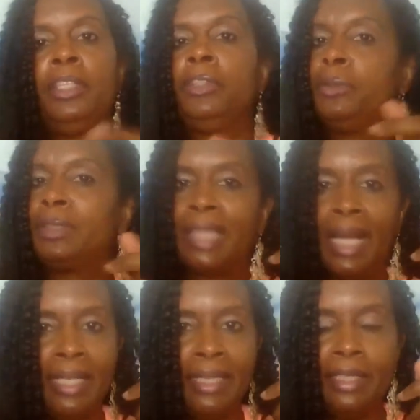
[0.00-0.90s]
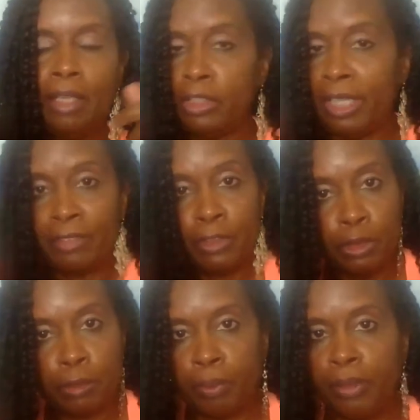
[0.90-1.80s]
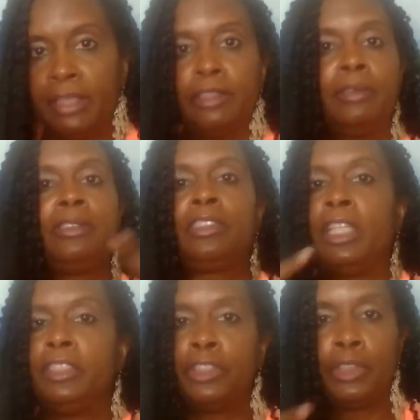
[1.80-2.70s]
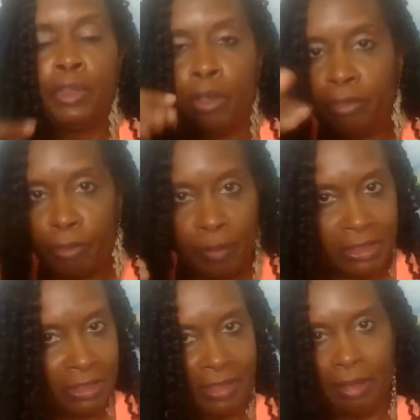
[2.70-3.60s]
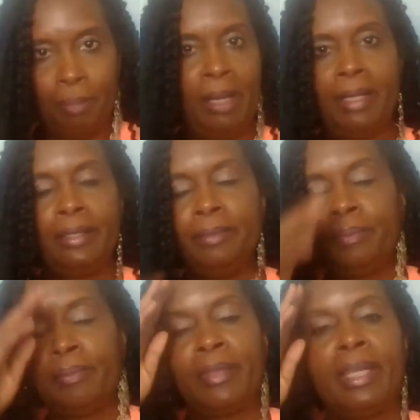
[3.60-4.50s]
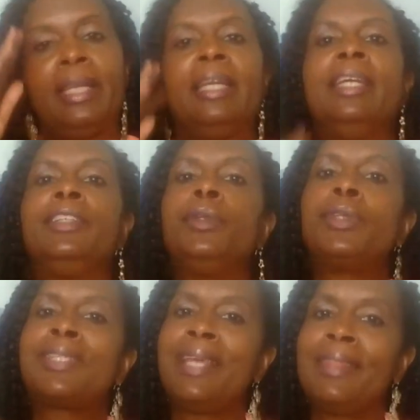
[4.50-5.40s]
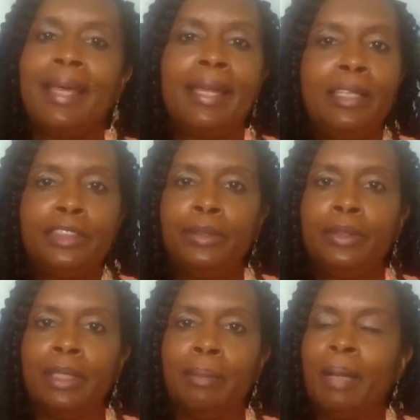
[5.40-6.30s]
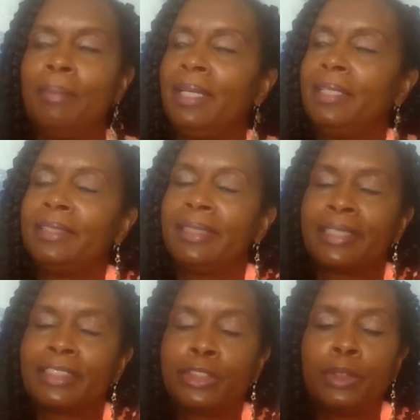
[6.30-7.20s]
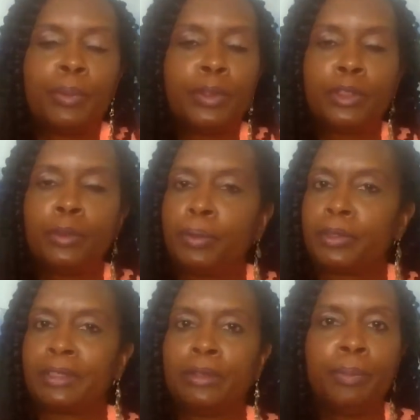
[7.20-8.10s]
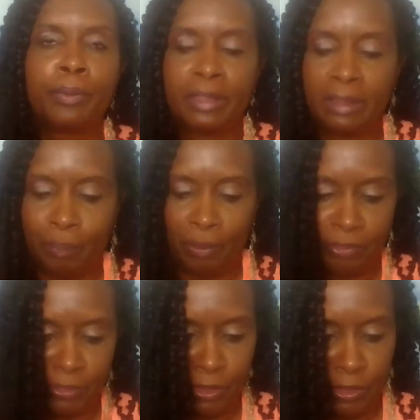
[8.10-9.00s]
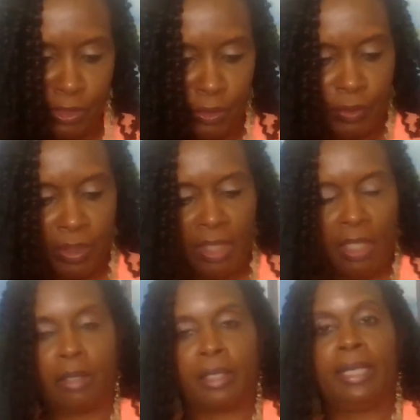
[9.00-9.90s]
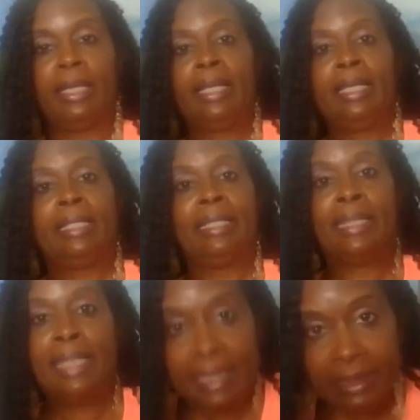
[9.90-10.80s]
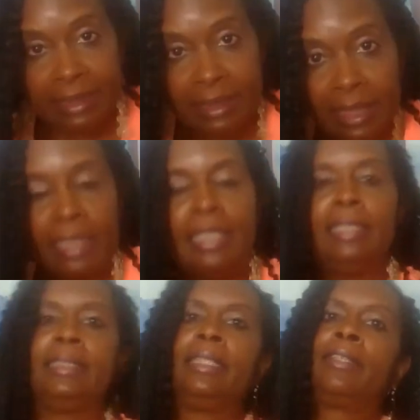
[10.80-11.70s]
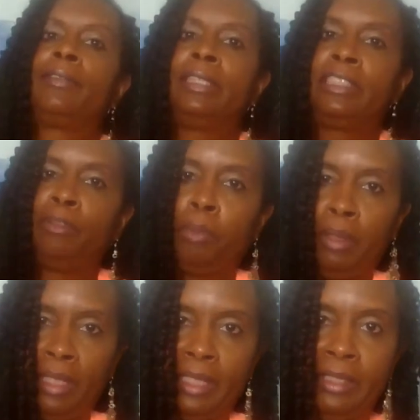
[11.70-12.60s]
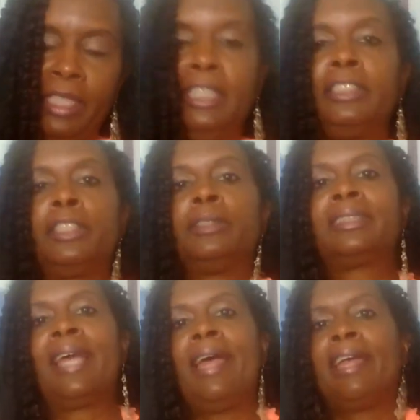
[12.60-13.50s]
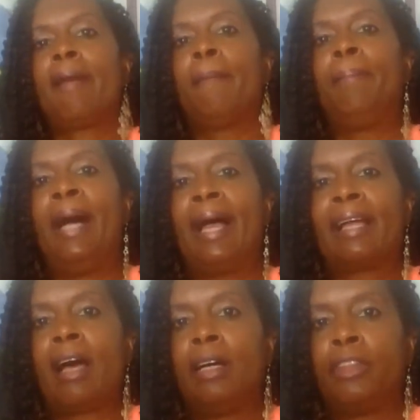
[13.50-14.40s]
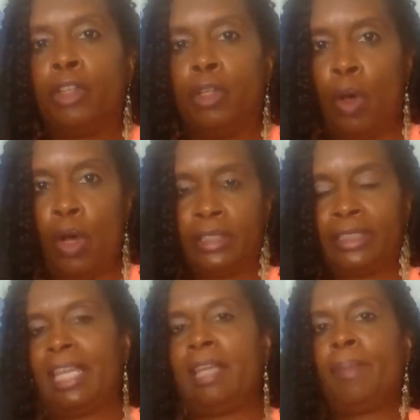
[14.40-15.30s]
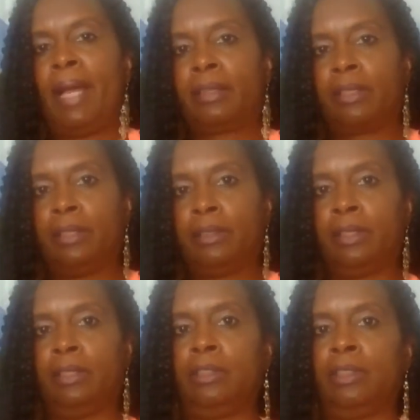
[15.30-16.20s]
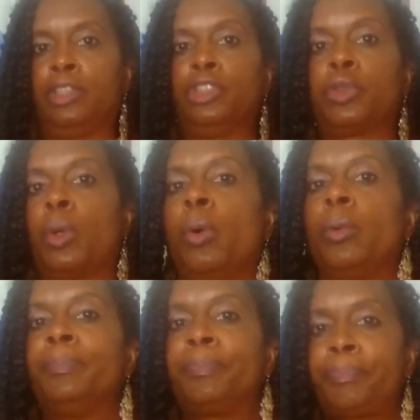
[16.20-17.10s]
You sign it. All you have to do is print it, change it to your information at the bottom, and you send that out to them. I made it like super, super, super simple for you to do. Okay. This is an aggressive plan to take back the laws, take back the control